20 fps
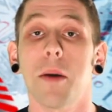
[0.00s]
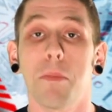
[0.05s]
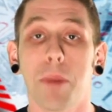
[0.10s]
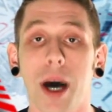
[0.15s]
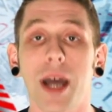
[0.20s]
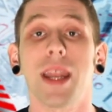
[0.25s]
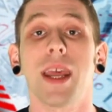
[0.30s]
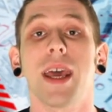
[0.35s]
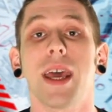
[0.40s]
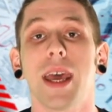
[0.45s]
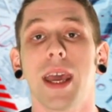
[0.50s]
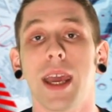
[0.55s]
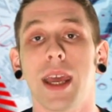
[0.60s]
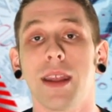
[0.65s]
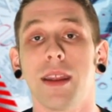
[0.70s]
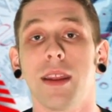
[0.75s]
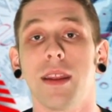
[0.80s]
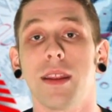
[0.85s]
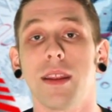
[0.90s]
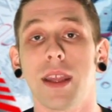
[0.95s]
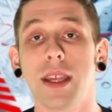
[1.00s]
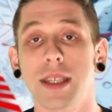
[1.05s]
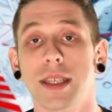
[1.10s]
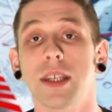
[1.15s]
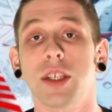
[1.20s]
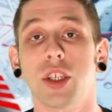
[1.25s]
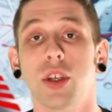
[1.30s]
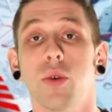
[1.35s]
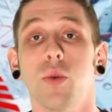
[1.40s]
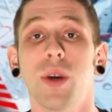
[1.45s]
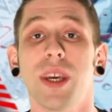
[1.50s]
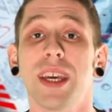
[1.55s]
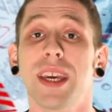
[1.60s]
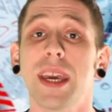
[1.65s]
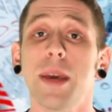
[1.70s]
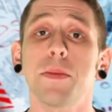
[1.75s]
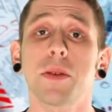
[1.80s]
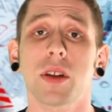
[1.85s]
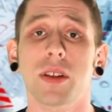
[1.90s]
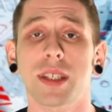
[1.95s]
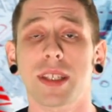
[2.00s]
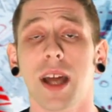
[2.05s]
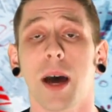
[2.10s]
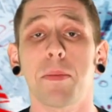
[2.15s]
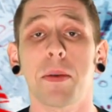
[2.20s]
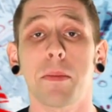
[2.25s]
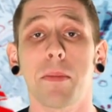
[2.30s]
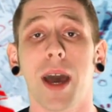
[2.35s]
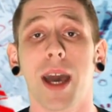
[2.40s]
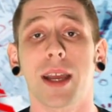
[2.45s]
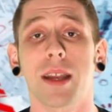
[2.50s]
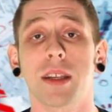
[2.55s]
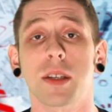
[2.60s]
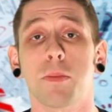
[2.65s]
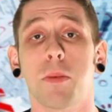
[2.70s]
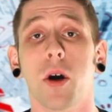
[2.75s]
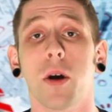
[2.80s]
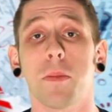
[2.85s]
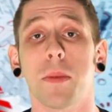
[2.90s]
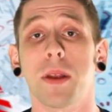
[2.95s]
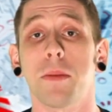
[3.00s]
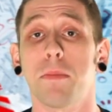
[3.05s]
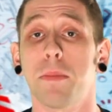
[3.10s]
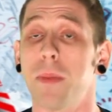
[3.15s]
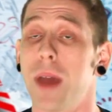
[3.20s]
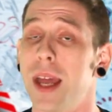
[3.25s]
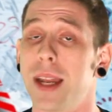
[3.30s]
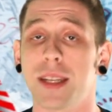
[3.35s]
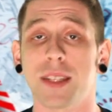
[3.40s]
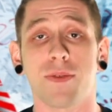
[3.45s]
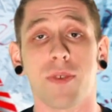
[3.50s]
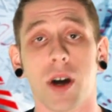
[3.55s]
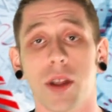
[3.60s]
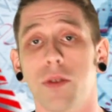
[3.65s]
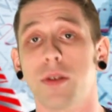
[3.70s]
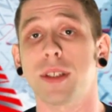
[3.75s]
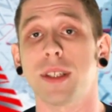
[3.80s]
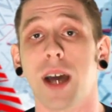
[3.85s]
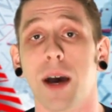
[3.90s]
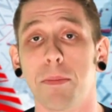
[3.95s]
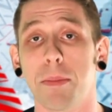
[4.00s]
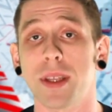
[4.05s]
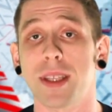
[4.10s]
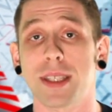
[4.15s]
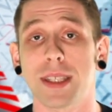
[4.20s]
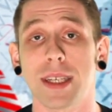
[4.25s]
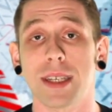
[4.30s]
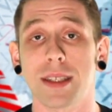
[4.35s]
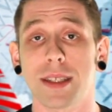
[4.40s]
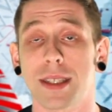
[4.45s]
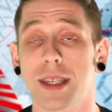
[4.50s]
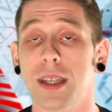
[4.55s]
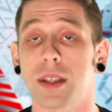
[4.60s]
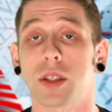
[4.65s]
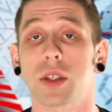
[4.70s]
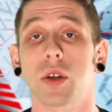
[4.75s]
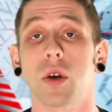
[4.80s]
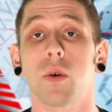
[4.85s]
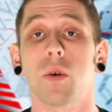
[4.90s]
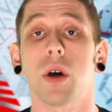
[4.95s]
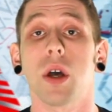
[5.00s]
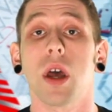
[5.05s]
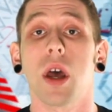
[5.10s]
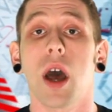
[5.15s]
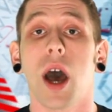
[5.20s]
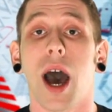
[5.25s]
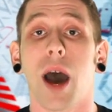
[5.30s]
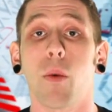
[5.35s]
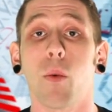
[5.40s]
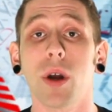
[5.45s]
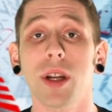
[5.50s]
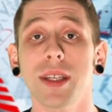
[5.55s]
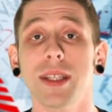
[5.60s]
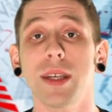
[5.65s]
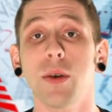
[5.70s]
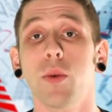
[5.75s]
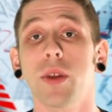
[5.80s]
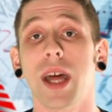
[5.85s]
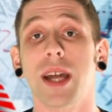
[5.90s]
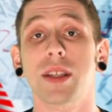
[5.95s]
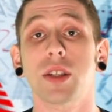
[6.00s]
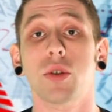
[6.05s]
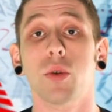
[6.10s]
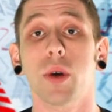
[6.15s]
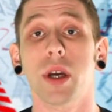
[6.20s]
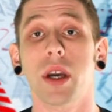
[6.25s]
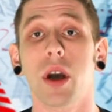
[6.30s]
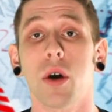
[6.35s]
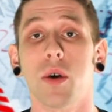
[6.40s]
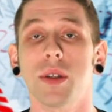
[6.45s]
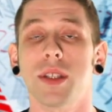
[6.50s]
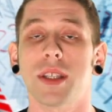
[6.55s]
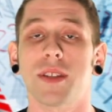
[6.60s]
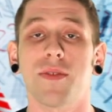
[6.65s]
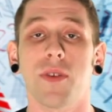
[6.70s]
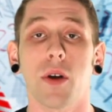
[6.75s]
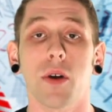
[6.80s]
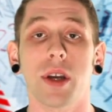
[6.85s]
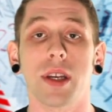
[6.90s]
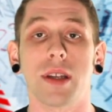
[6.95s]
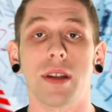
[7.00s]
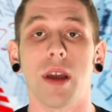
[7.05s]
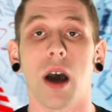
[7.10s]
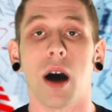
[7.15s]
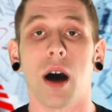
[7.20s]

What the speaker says: But in this issue, he keeps on stopping back at his apartment, and his father has not been seen since. So I want to see where that story goes. It's very